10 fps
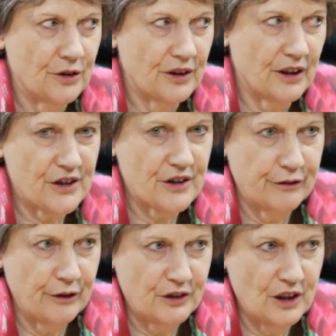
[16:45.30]

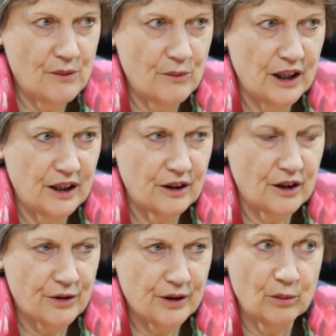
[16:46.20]
2015, we had an
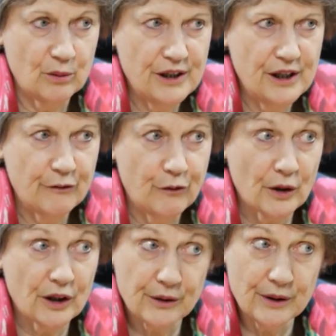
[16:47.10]
incredible year
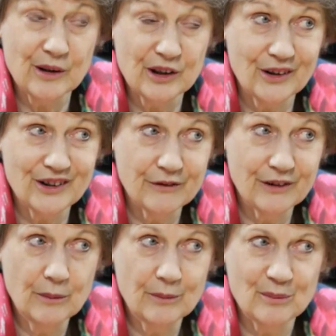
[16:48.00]
for agreement on
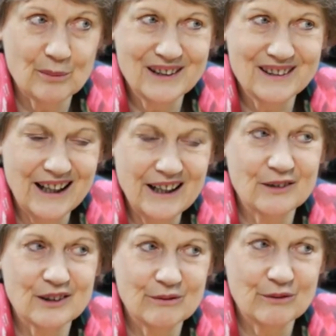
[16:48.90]
development, but none
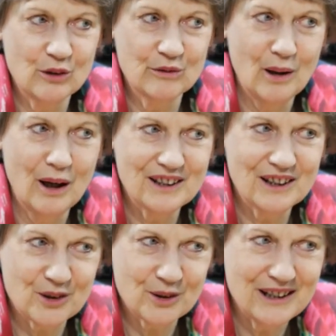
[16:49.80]
of it involved
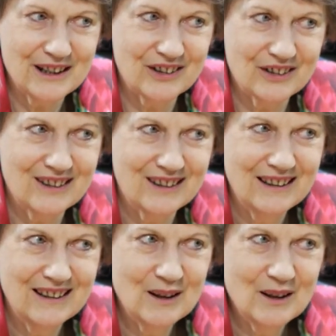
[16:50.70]
binding treaties
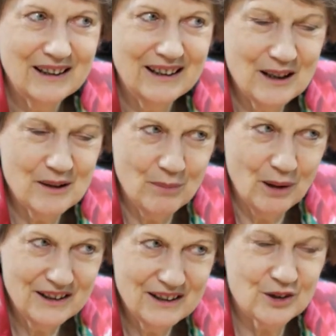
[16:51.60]
getting
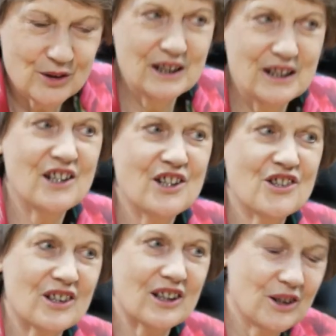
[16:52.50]
binding right. treaties,
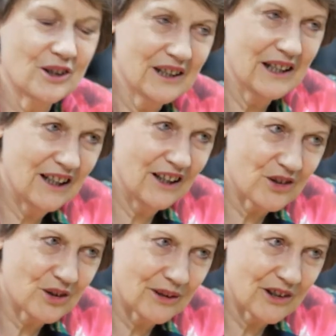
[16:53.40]
Security
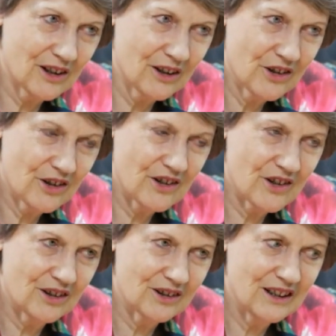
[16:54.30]
Council
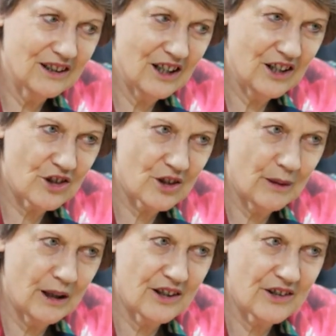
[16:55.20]
resolutions on
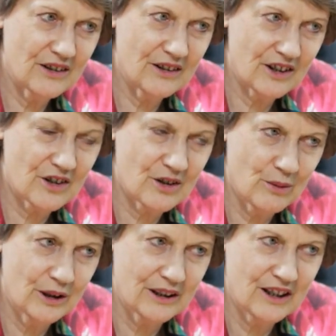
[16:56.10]
contentious matters. This is
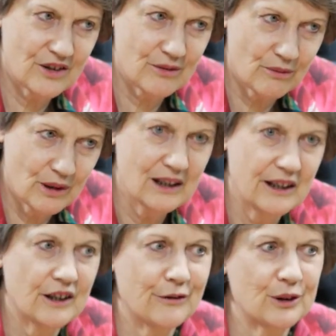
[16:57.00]
where it gets
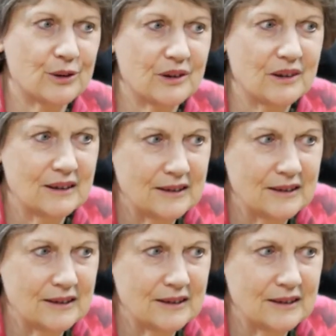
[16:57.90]
really difficult.